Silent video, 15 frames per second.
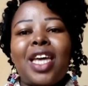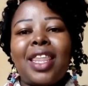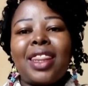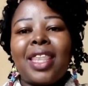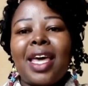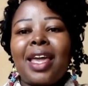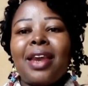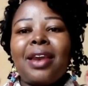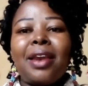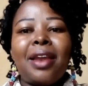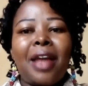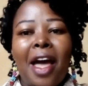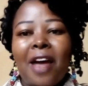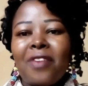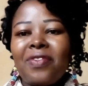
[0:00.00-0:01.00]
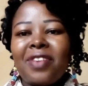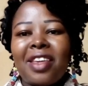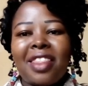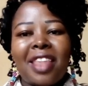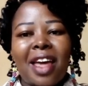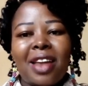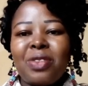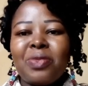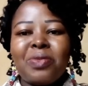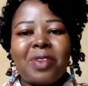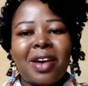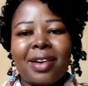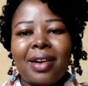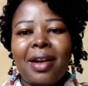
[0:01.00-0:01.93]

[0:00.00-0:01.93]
and then after that you can